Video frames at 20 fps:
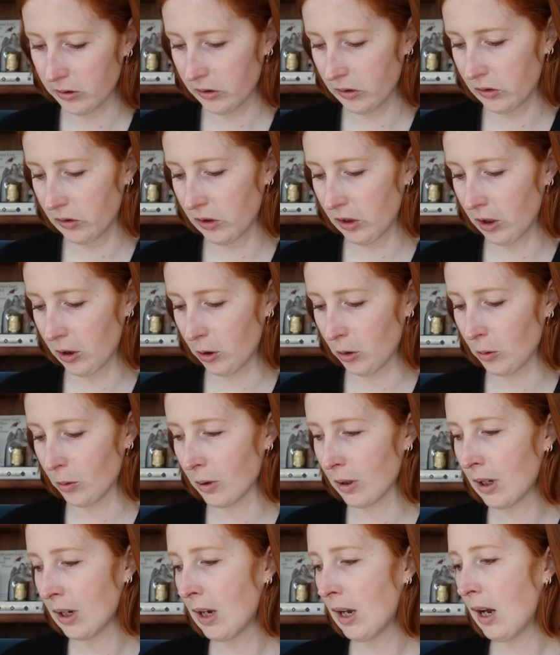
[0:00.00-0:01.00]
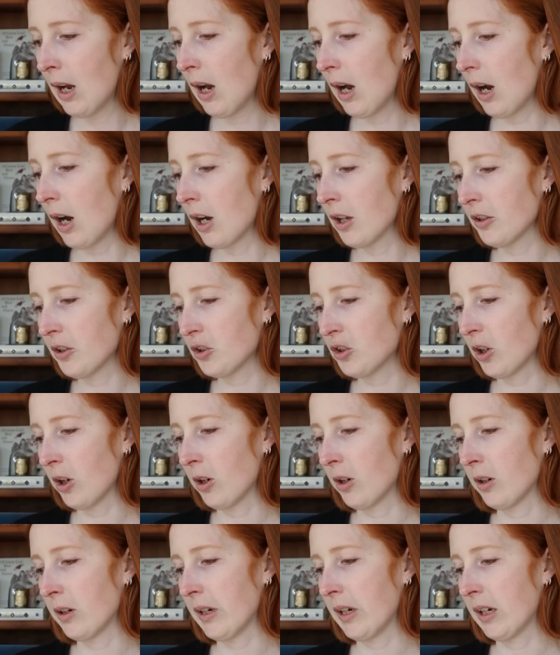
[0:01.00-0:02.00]
So on the
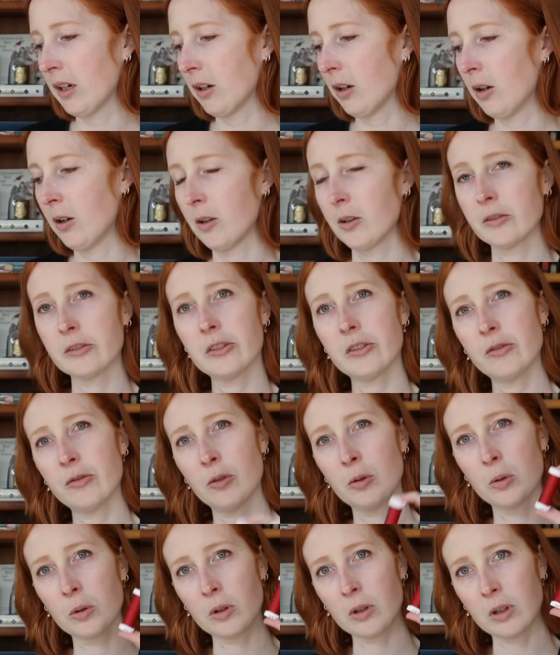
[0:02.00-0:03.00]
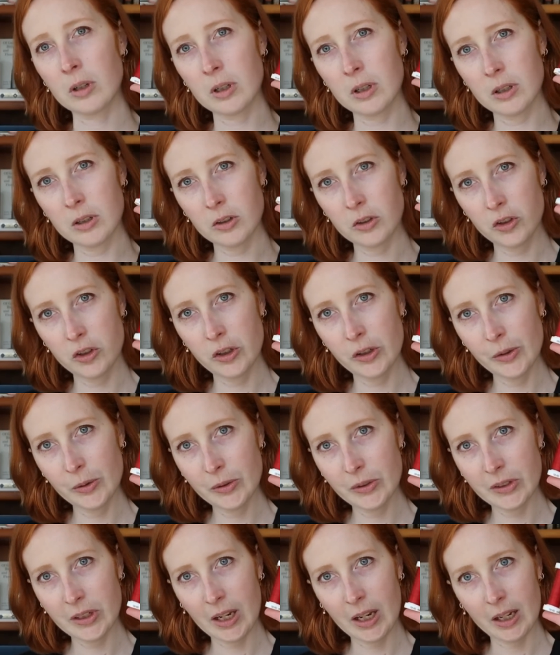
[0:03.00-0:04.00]
chart, it calls for 2
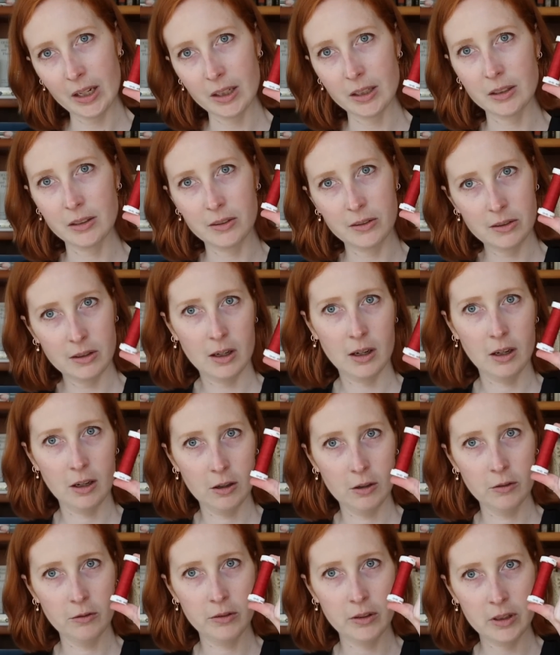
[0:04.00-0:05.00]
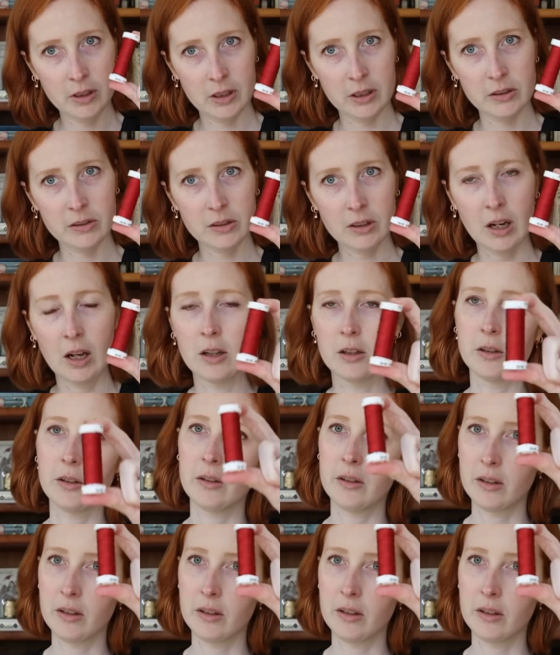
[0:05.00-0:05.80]
skeins of this color.